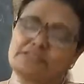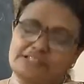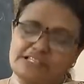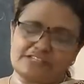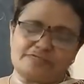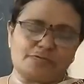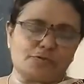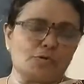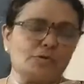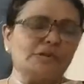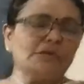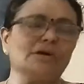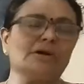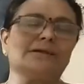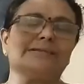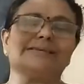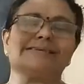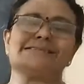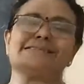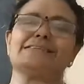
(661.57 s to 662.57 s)
was just floating
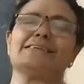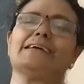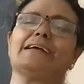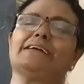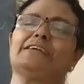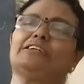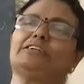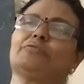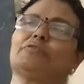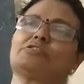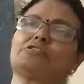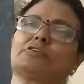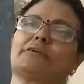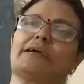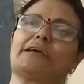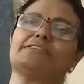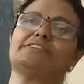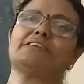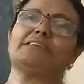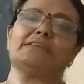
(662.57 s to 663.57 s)
on the sea and she was
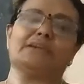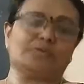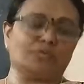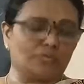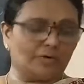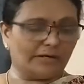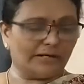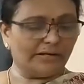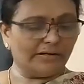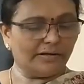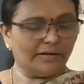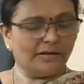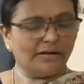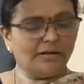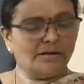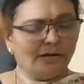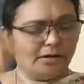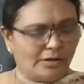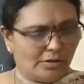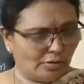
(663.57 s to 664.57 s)
catching that wooden
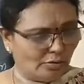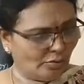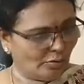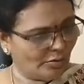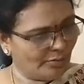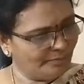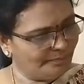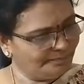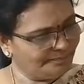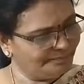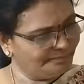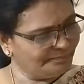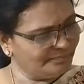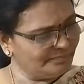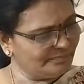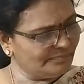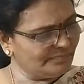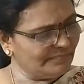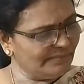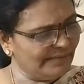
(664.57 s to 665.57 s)
door.
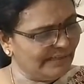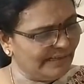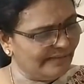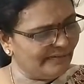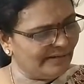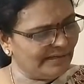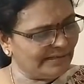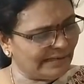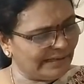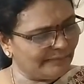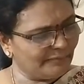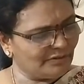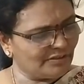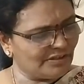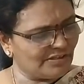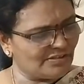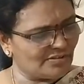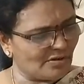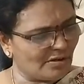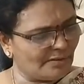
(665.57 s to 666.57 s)
11 times
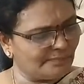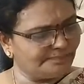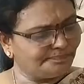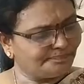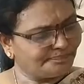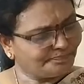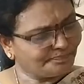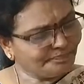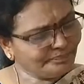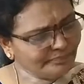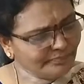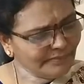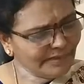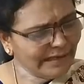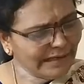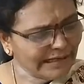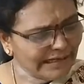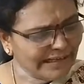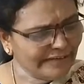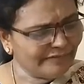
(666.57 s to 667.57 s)
she saw
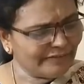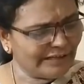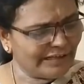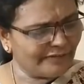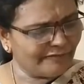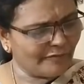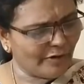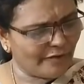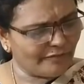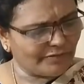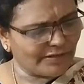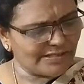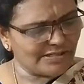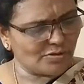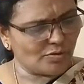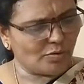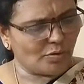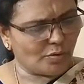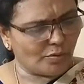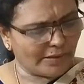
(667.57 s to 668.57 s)
relief
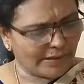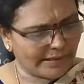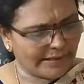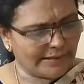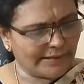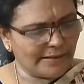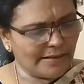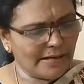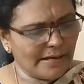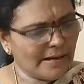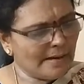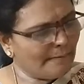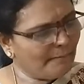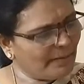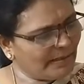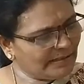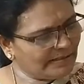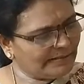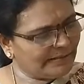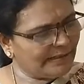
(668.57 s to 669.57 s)
helicopters overhead,
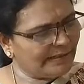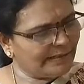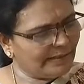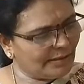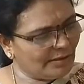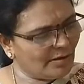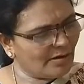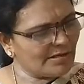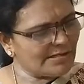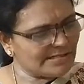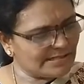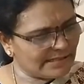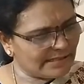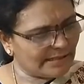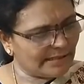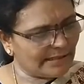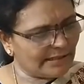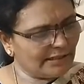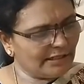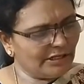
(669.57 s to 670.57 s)
but they did not see
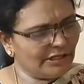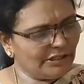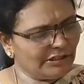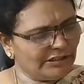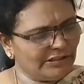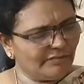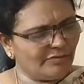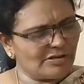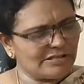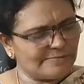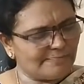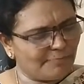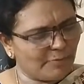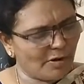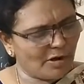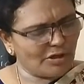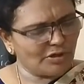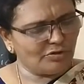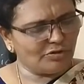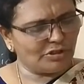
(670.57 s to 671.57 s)
her. She was
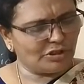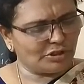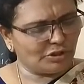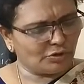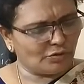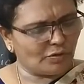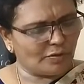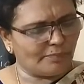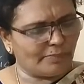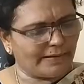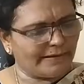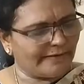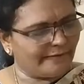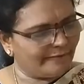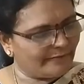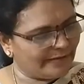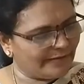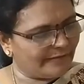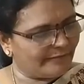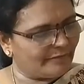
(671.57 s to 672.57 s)
brought to the shore by
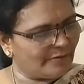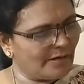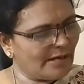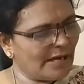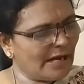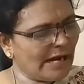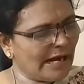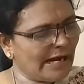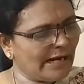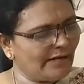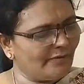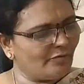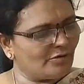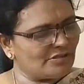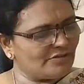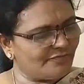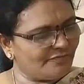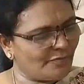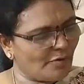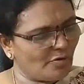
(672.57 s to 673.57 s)
a wave and
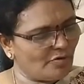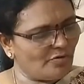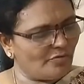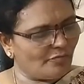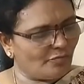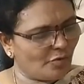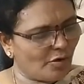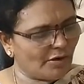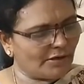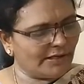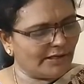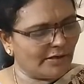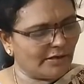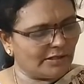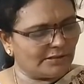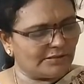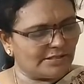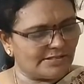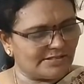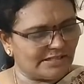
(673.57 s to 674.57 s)
was found walking
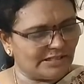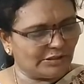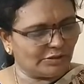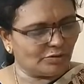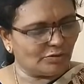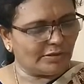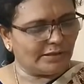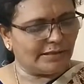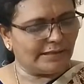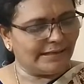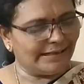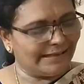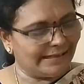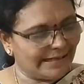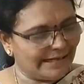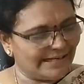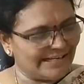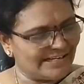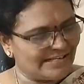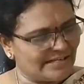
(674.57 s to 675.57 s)
on the seashore in a
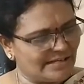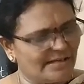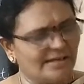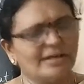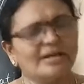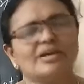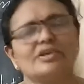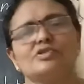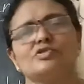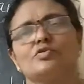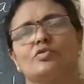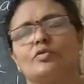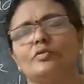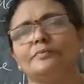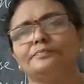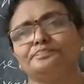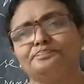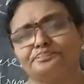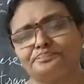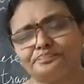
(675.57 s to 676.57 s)
daze.
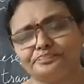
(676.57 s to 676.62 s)
So,